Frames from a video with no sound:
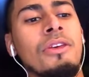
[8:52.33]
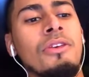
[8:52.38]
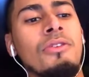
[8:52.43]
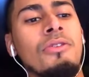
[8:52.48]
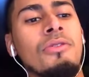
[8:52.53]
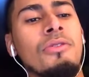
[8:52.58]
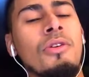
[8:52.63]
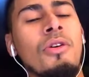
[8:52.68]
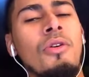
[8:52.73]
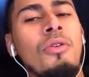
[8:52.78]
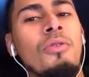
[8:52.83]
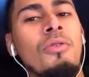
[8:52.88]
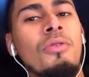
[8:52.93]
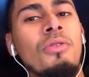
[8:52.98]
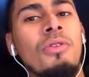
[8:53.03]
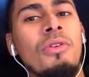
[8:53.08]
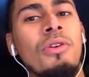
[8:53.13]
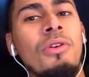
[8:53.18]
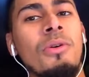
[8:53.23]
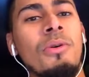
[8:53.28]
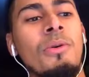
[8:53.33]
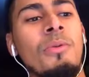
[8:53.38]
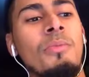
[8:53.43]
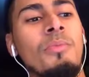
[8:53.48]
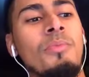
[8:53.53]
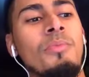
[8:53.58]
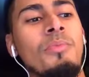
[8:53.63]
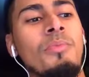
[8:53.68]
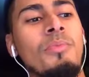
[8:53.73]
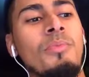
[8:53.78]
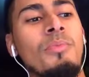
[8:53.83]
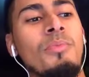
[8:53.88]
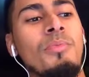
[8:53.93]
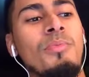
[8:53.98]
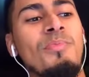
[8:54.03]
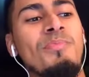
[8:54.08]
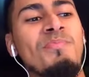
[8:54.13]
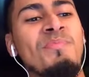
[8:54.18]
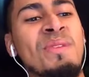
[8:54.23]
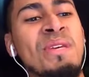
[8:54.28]
you know,
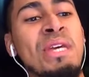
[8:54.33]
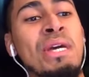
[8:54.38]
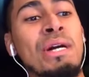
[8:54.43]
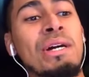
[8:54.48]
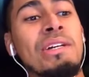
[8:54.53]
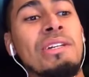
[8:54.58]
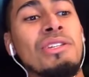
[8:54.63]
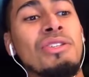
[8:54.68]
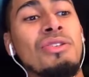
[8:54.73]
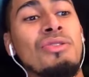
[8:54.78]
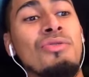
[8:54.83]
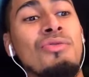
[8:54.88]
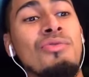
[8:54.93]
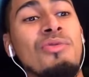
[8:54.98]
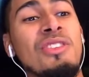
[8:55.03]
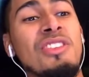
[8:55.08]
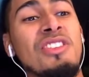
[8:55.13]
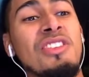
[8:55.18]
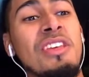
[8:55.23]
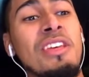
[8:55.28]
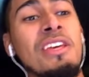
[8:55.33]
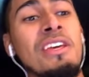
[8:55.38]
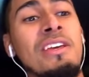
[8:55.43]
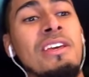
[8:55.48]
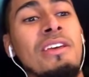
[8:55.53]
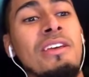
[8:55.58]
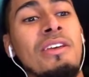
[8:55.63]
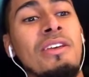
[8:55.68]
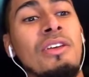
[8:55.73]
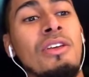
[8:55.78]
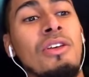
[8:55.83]
because you see